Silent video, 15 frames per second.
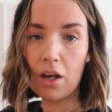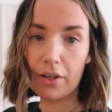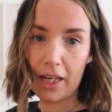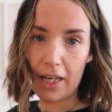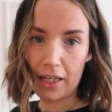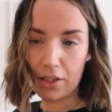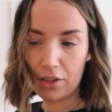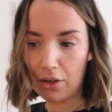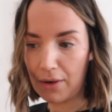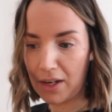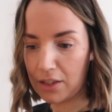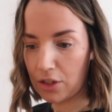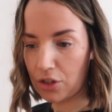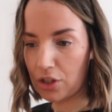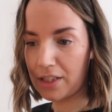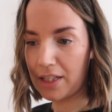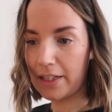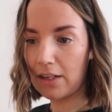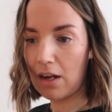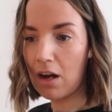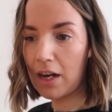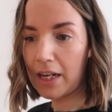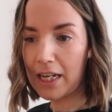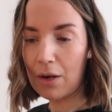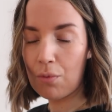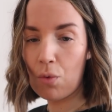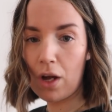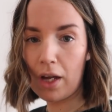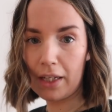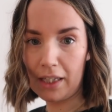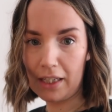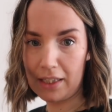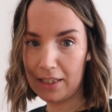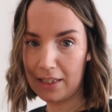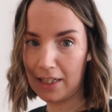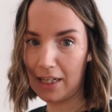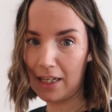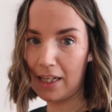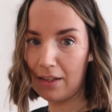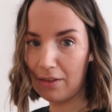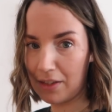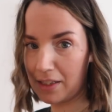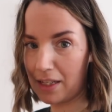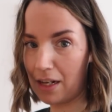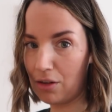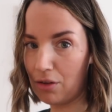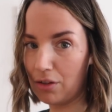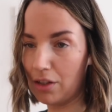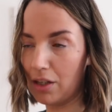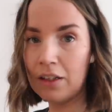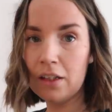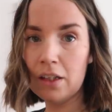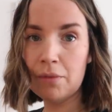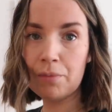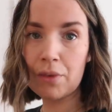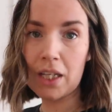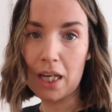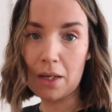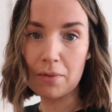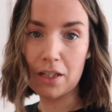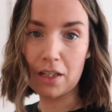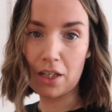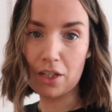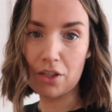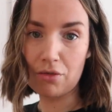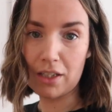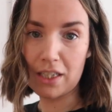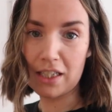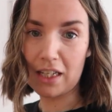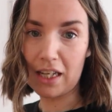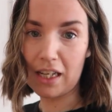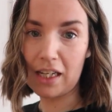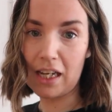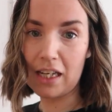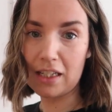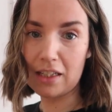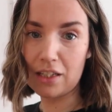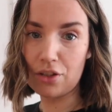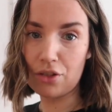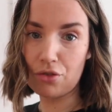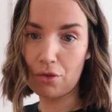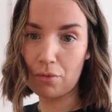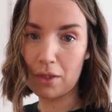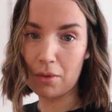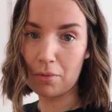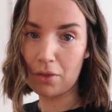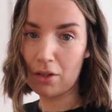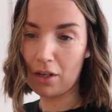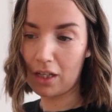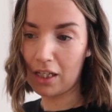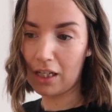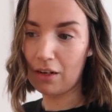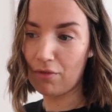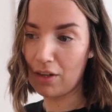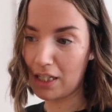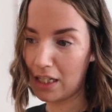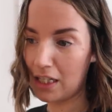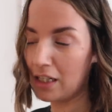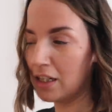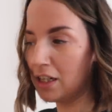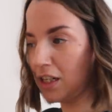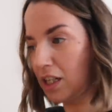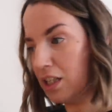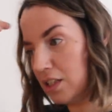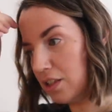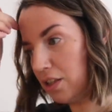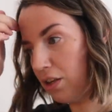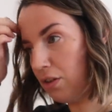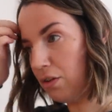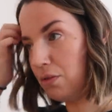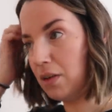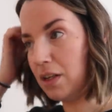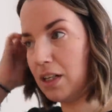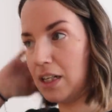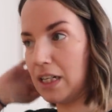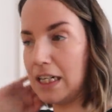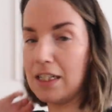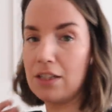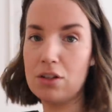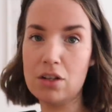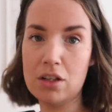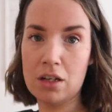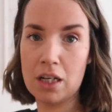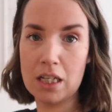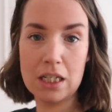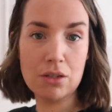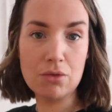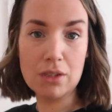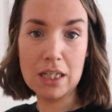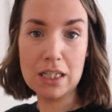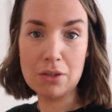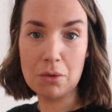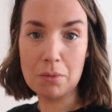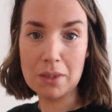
Okay, so as I just said, I am working today in the salon. Gabe's at nursery today. Hainsey just dropped him so that I can get ready. So he's got a nice little day to